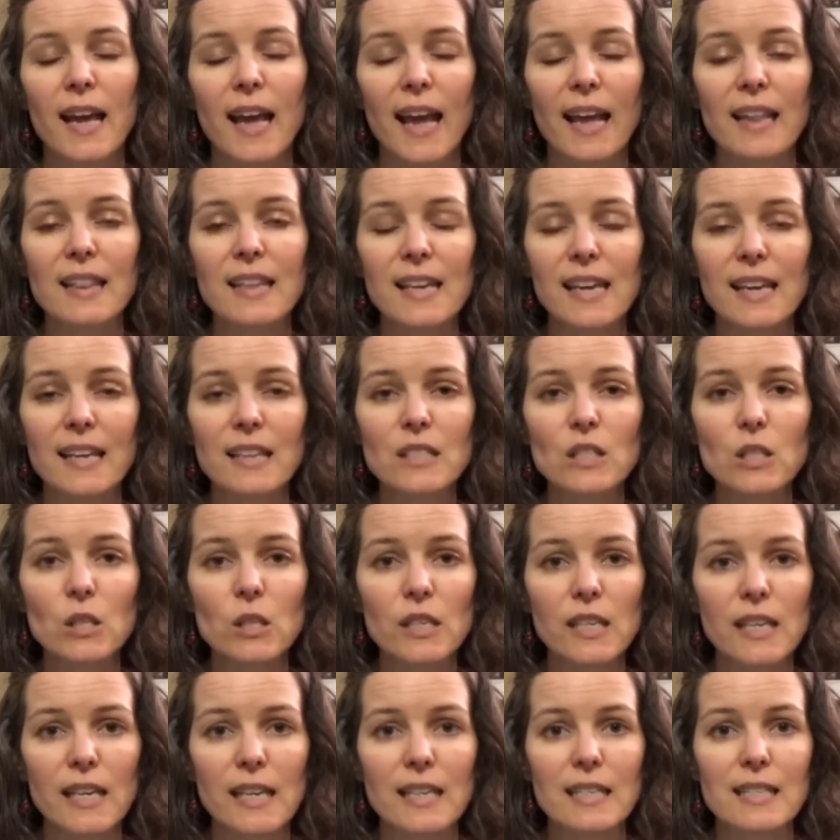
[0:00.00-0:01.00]
And the answer
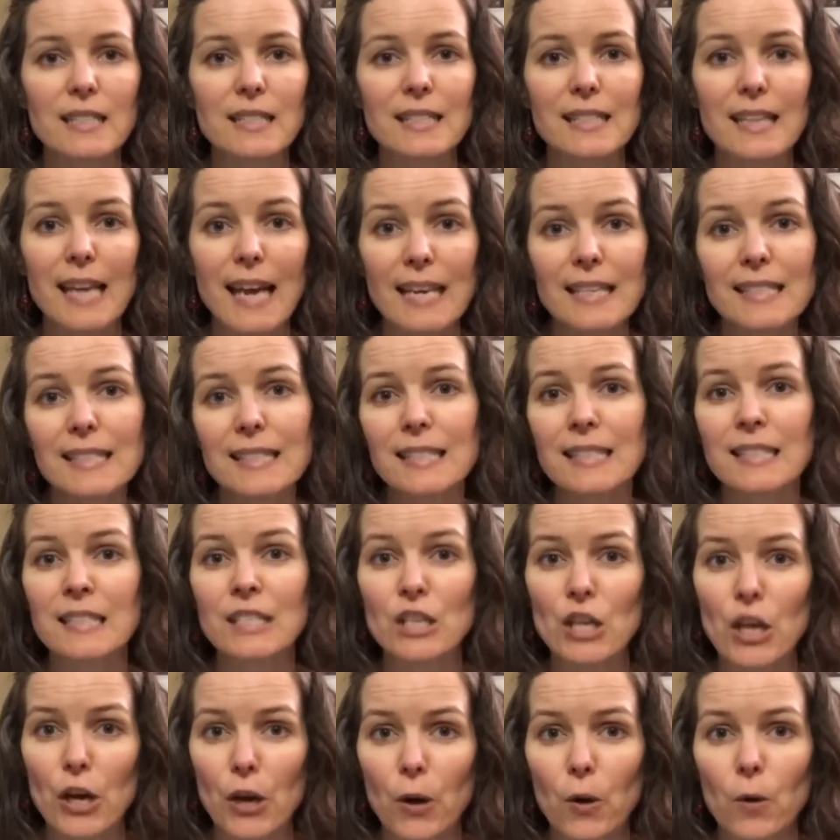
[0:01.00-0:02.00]
is yes and
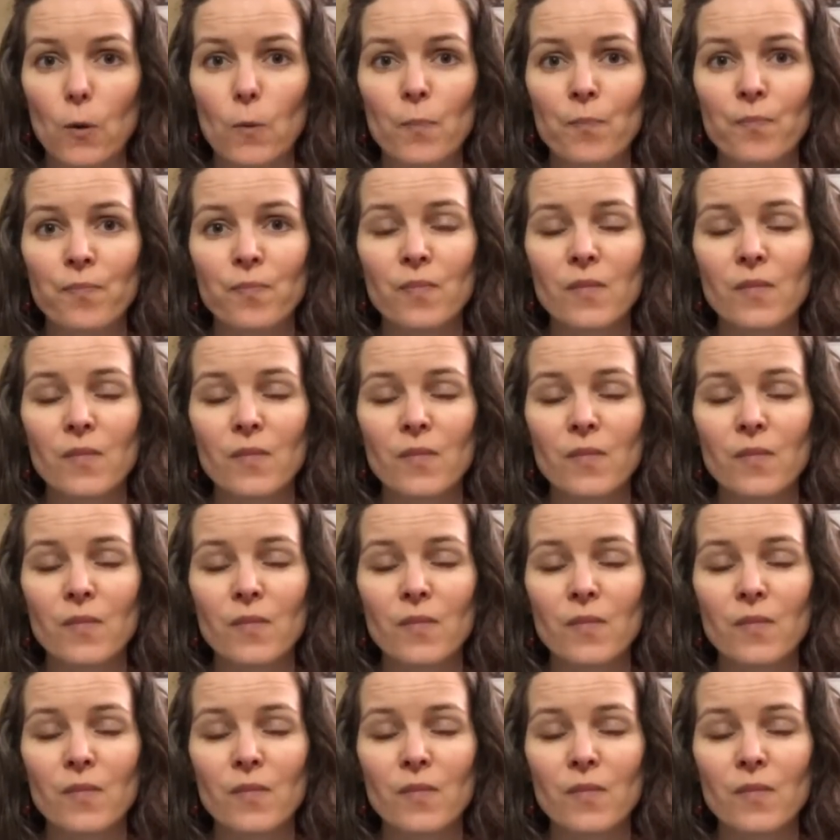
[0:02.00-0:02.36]
no.